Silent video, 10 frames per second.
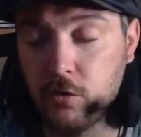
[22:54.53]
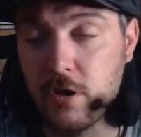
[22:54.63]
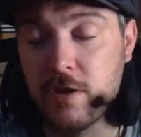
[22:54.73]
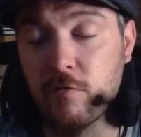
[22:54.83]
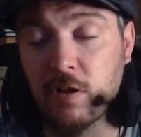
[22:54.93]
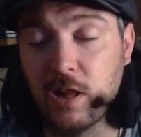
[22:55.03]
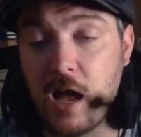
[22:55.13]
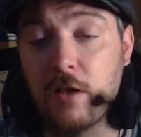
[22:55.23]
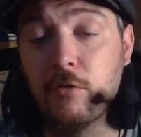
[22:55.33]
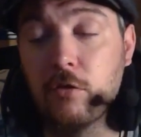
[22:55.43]
he
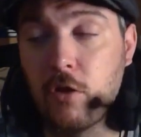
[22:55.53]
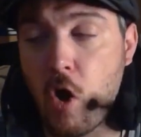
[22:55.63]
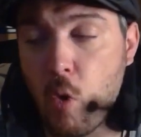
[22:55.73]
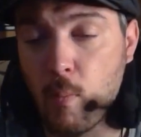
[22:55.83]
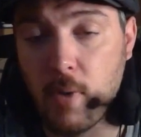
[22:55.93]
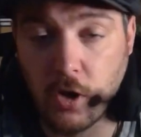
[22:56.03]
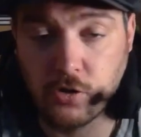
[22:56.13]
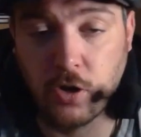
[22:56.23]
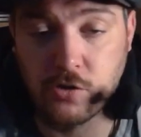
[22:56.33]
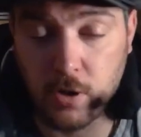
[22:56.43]
relies so
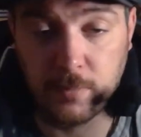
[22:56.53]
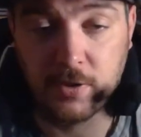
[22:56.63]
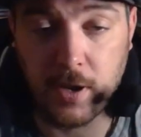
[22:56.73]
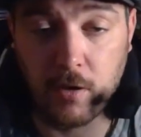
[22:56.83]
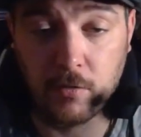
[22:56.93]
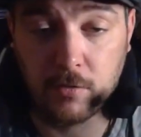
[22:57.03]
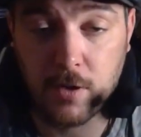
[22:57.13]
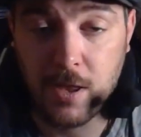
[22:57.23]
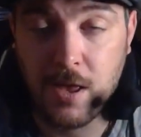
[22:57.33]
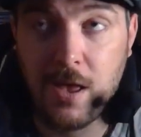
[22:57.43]
much on jump scares.
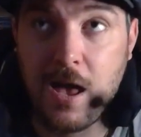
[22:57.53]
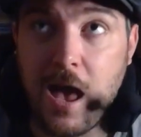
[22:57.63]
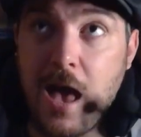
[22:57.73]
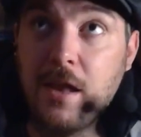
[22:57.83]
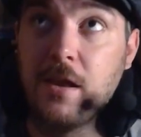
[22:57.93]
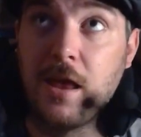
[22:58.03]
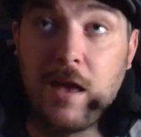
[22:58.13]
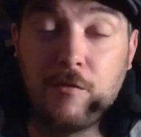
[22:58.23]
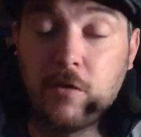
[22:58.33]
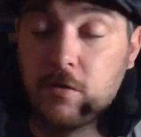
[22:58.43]
And
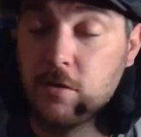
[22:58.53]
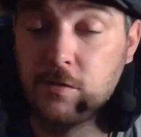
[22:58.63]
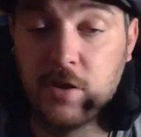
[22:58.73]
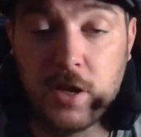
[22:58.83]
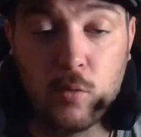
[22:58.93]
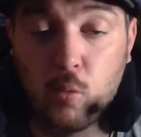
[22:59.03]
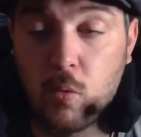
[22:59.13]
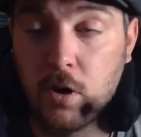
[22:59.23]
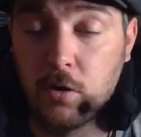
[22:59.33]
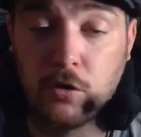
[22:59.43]
after you've seen
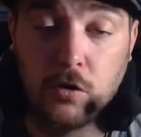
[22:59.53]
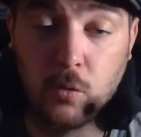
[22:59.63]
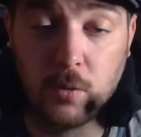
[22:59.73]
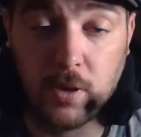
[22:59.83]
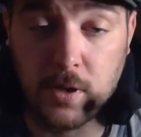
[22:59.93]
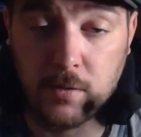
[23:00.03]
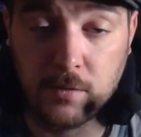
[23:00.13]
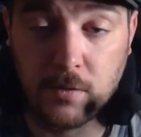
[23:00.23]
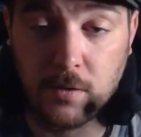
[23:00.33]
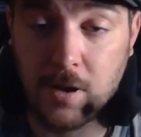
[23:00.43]
one or two of
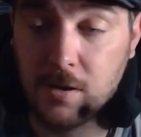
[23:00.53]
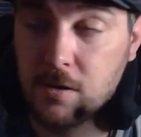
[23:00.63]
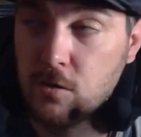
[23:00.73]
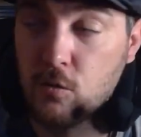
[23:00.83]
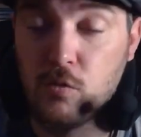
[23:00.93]
these, you